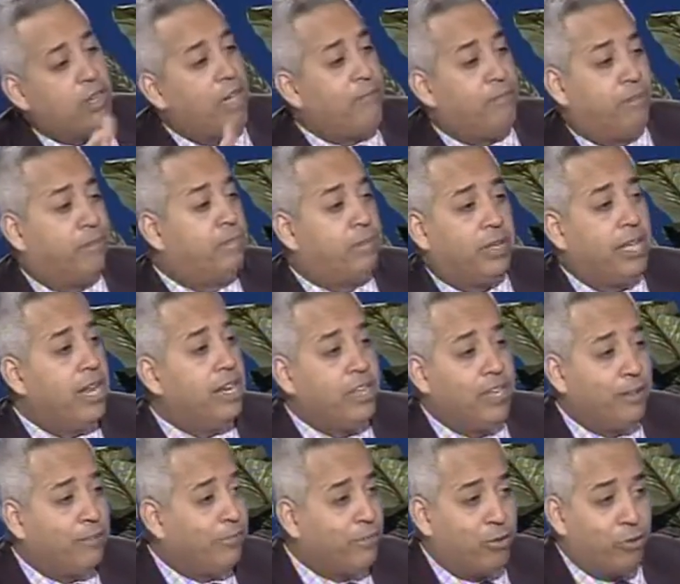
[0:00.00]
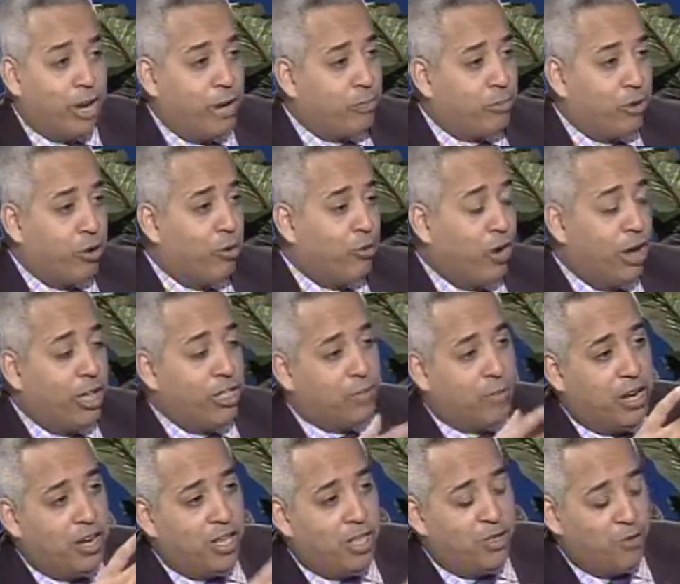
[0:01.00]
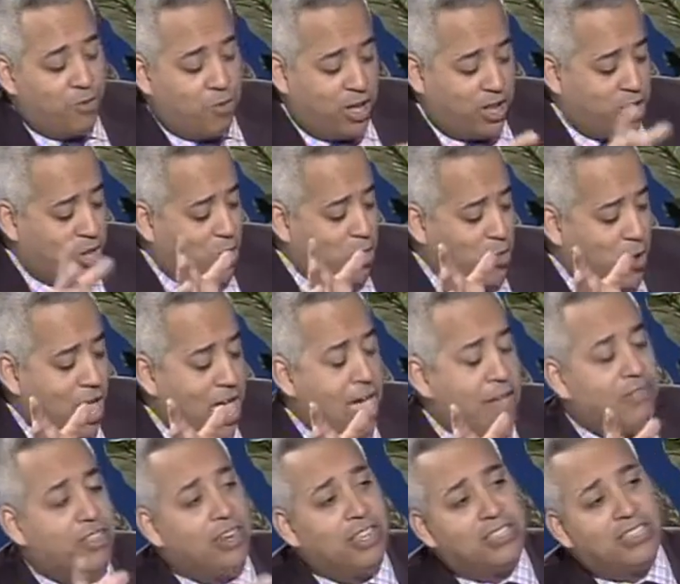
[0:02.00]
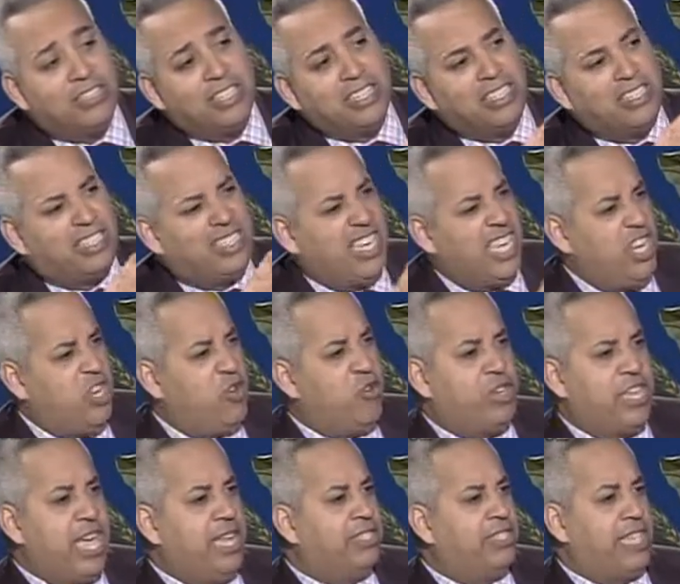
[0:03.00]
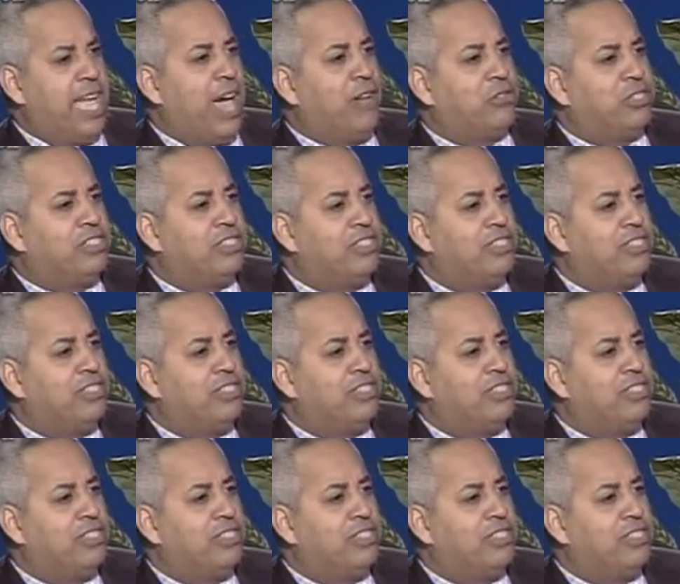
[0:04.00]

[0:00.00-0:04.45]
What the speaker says: have plenty of great programs, but another one that you have that it's the Senior Guest House.